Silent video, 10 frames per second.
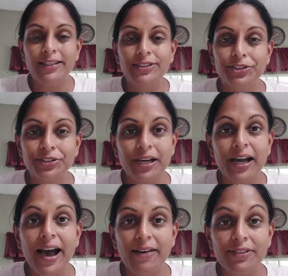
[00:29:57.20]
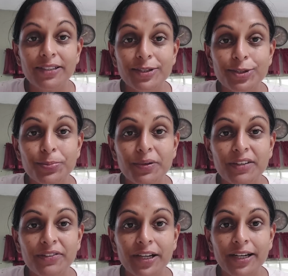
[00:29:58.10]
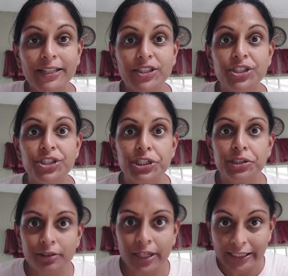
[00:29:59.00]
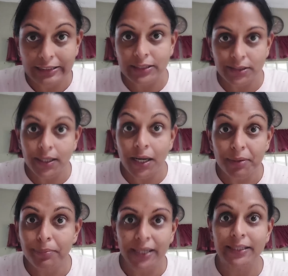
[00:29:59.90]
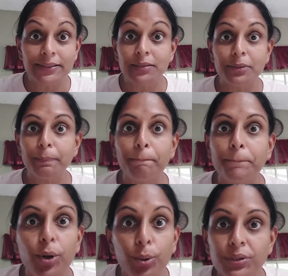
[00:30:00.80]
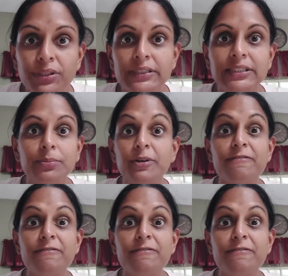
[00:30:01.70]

I, I having this soup and I feeling like strength coming back into my bones and some